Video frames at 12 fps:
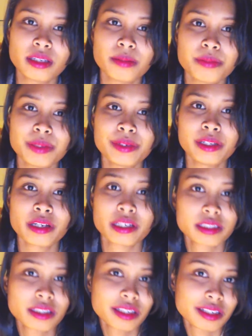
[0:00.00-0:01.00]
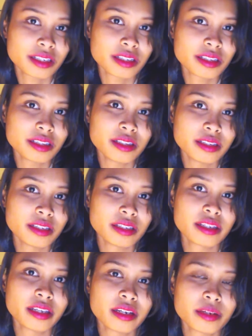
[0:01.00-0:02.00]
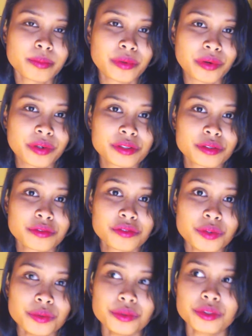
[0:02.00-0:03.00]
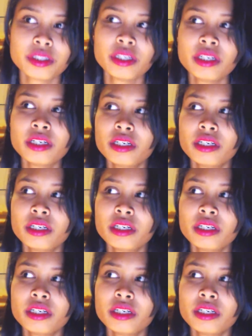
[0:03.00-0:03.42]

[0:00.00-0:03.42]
Some people are stuck in their point of views.